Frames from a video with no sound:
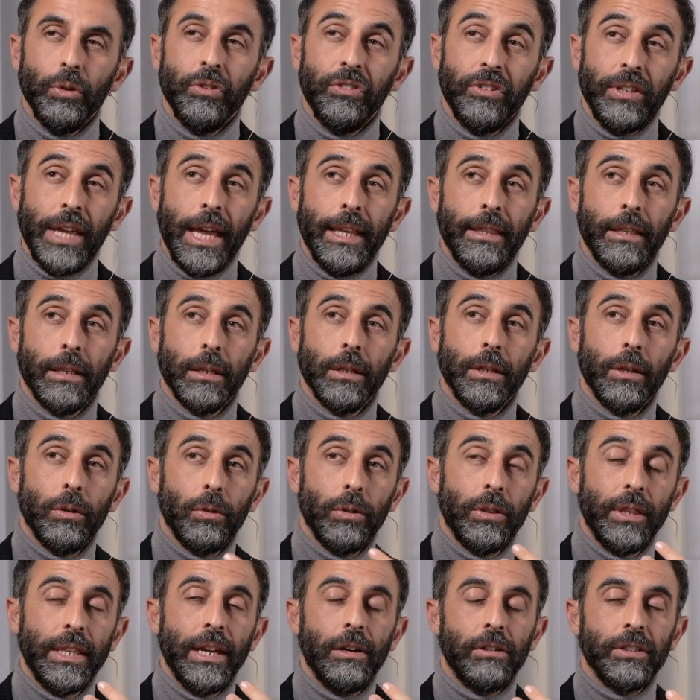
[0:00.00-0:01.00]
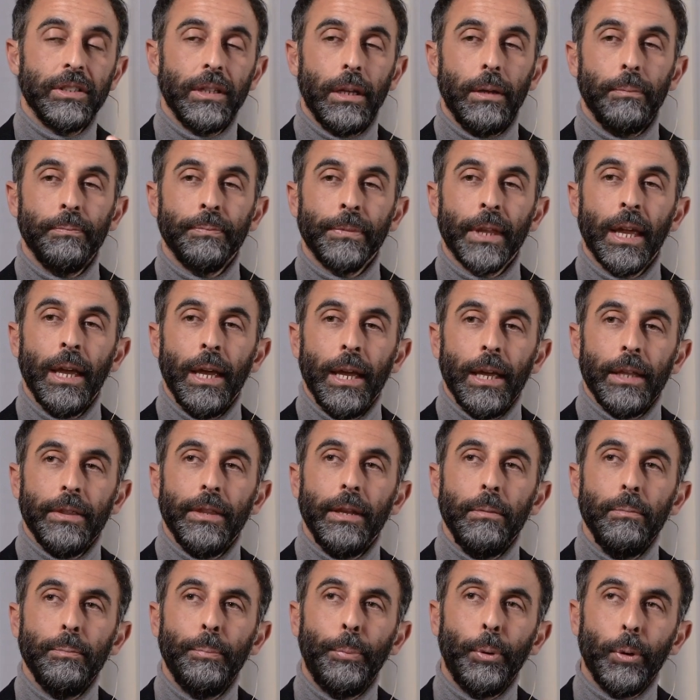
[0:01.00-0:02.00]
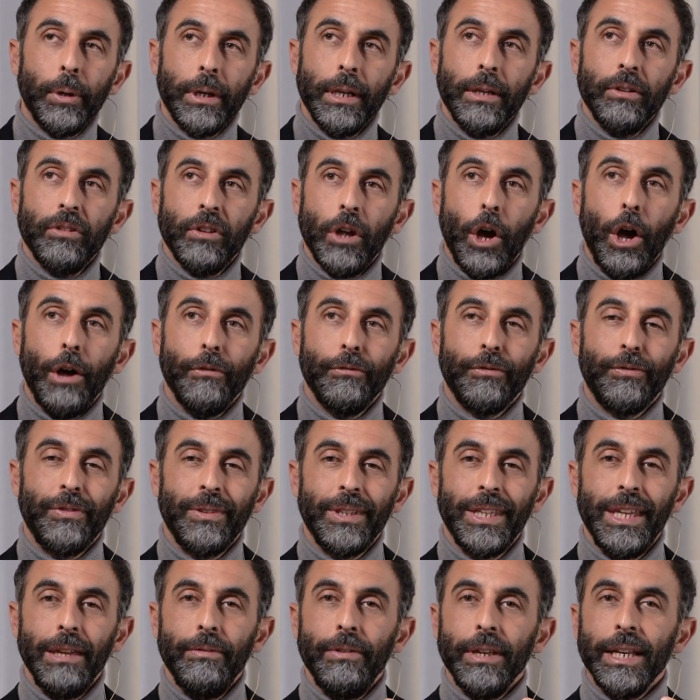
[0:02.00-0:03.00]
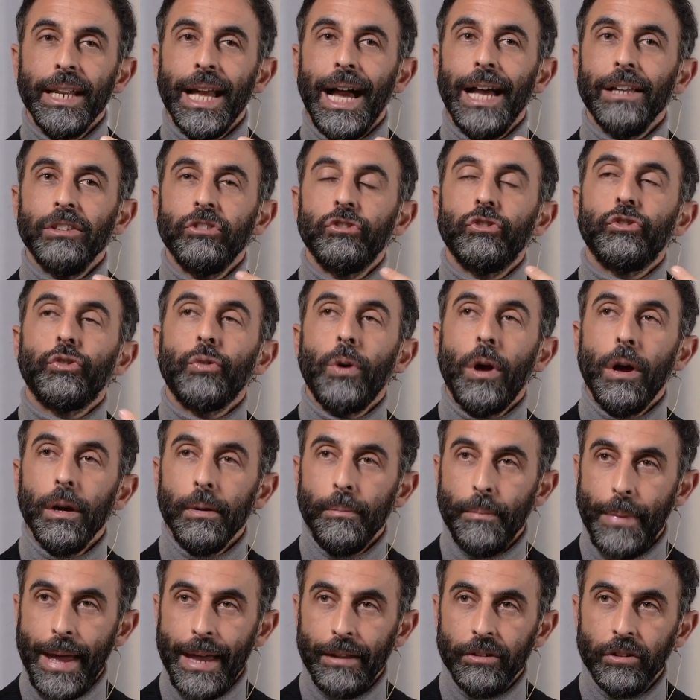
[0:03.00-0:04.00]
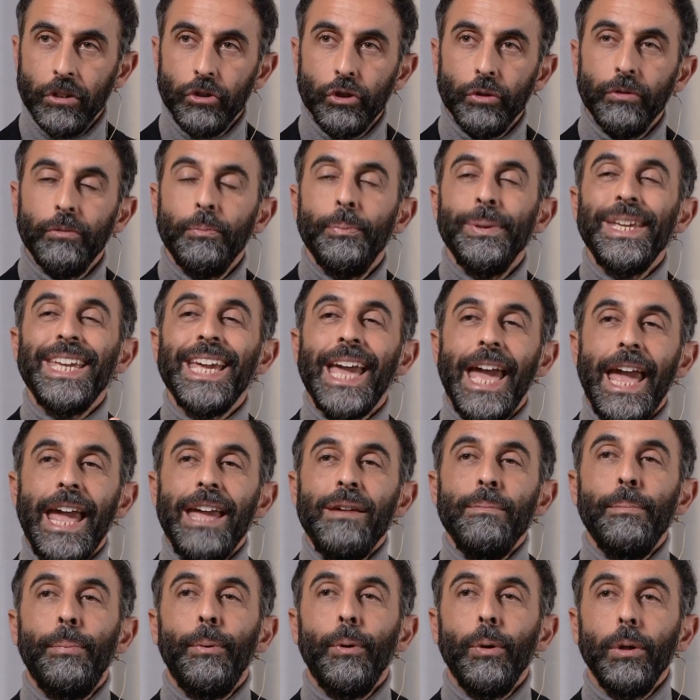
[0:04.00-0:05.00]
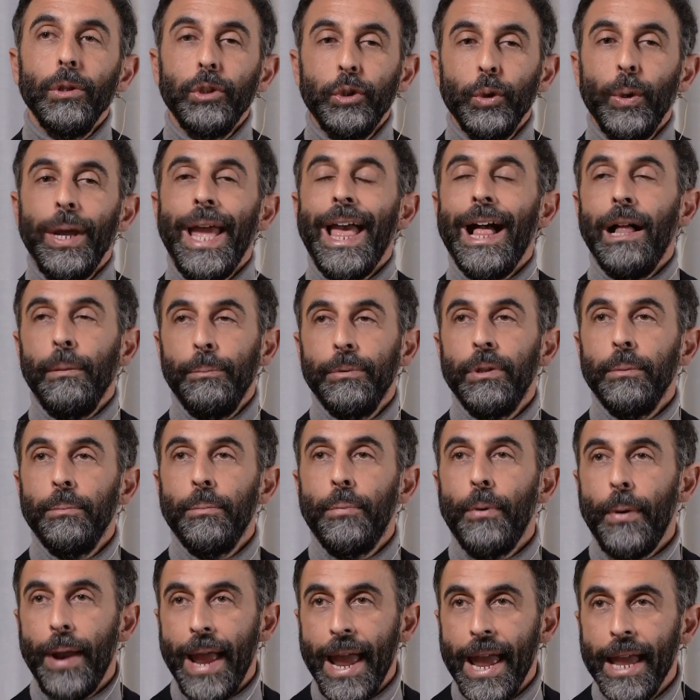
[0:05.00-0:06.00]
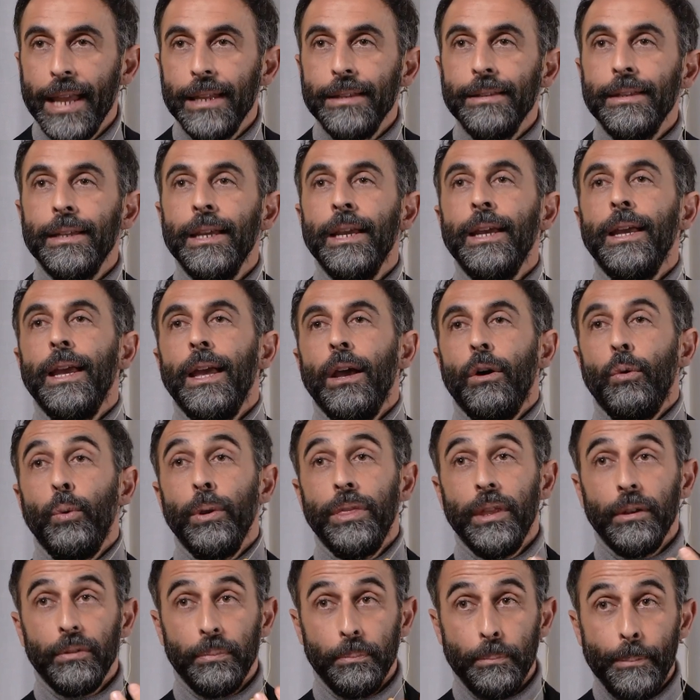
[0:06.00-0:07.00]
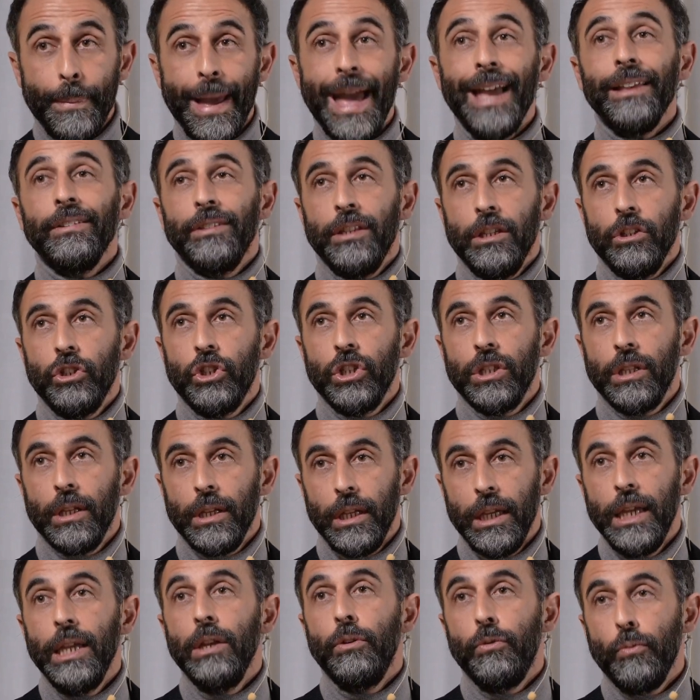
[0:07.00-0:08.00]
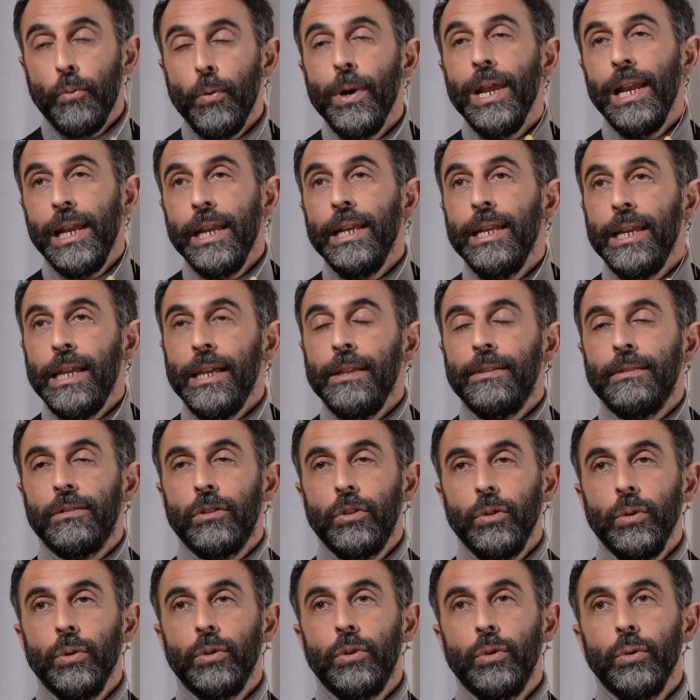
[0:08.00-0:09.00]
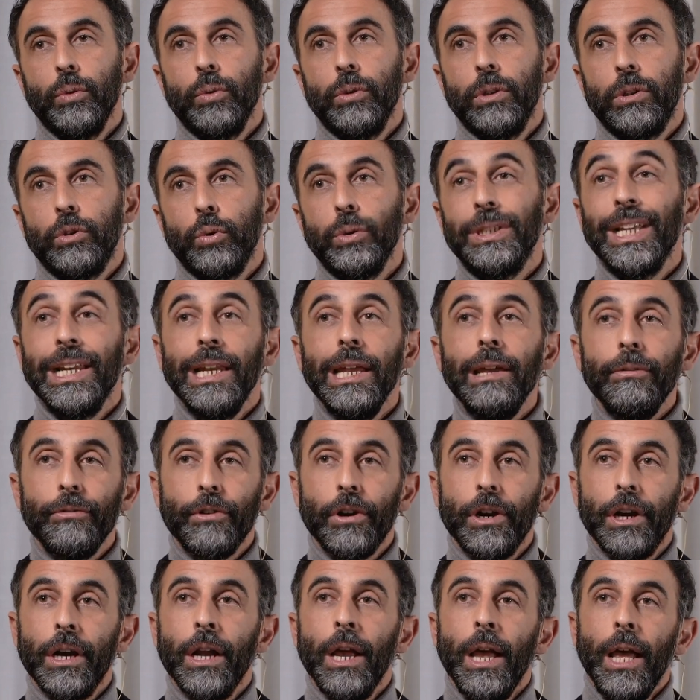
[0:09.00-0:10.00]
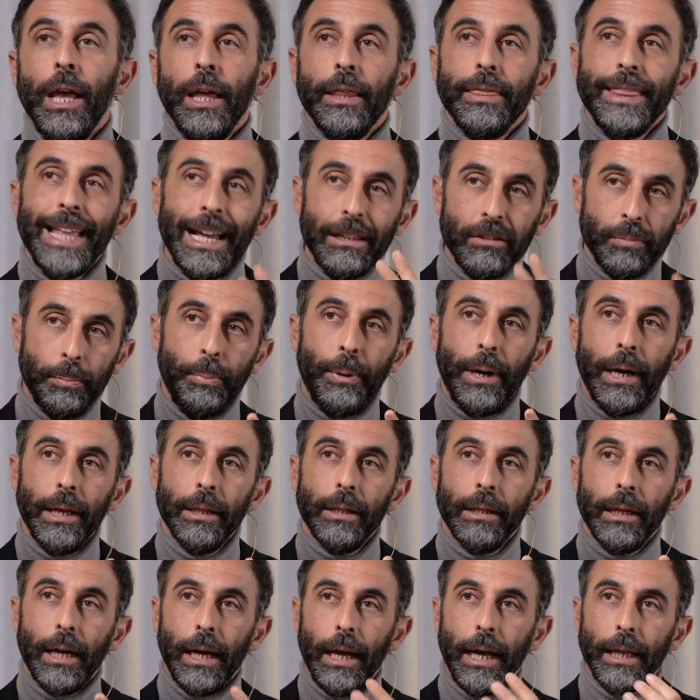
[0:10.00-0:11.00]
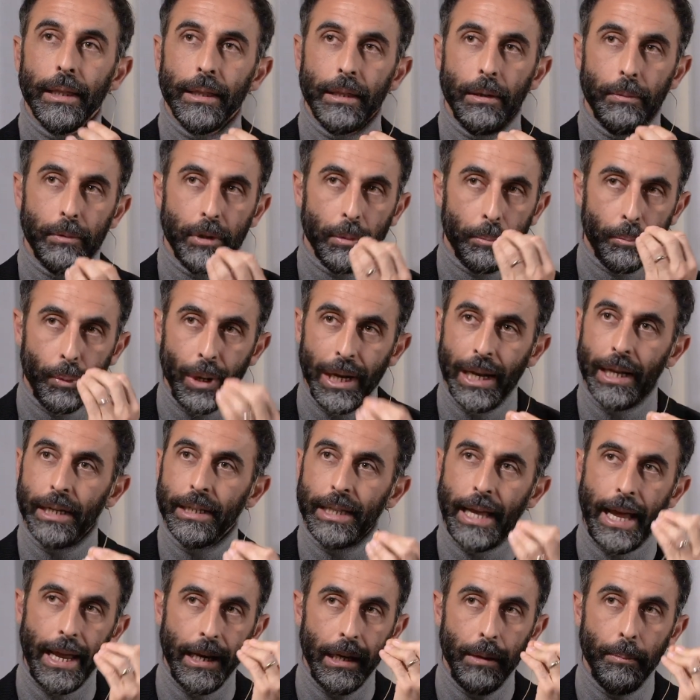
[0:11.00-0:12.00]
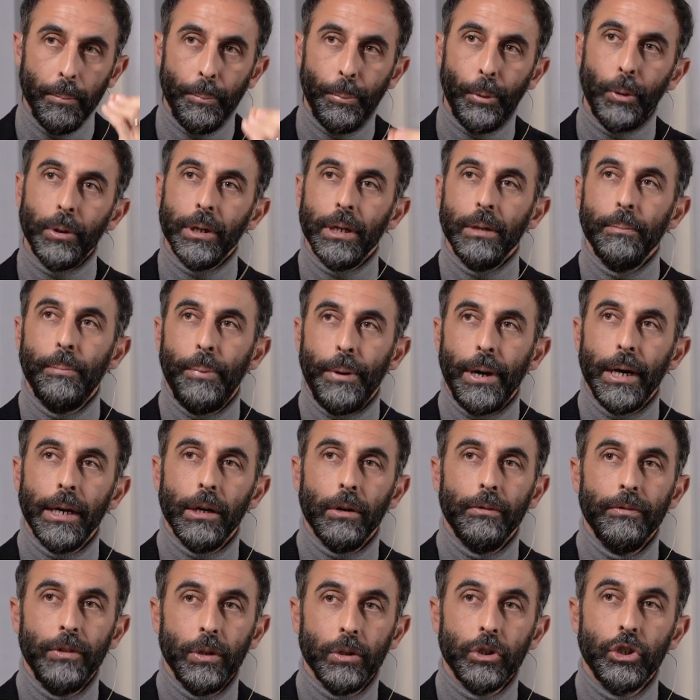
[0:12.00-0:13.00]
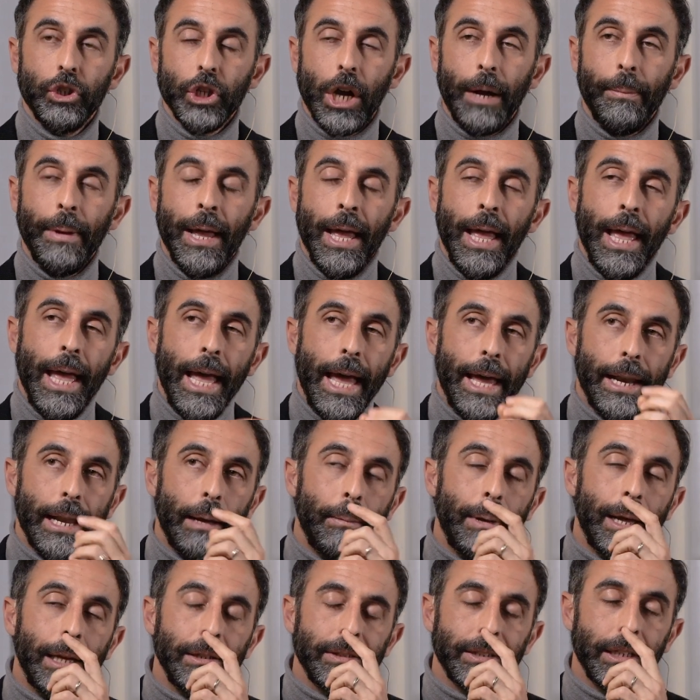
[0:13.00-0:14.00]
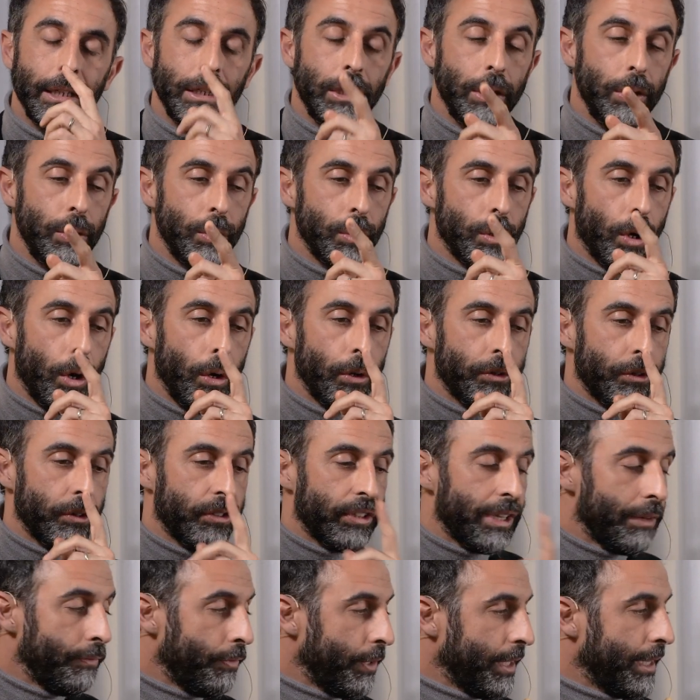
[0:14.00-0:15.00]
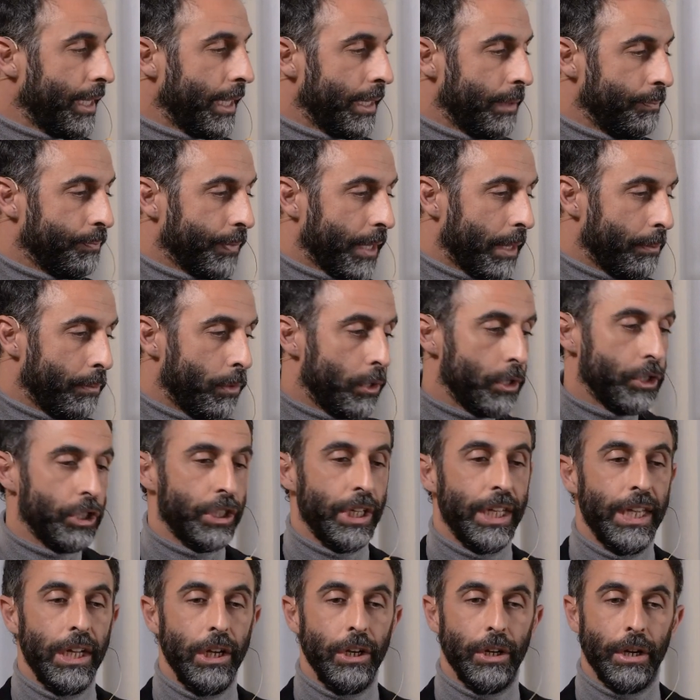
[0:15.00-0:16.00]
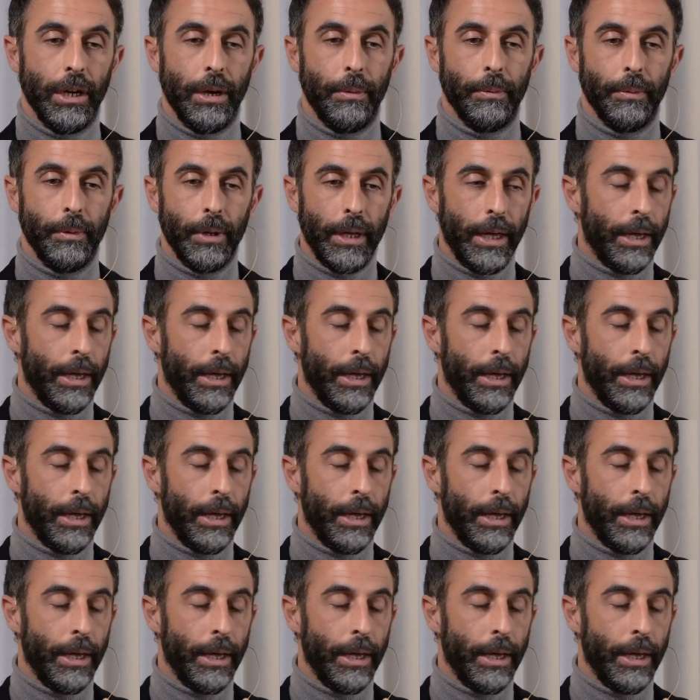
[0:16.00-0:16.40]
you said there's the importance of giving a strong message, of being able to help the brand with the message he really needs to deliver. That's part, the brilliant and important part of your job. And I'm asking you also something that emerged here,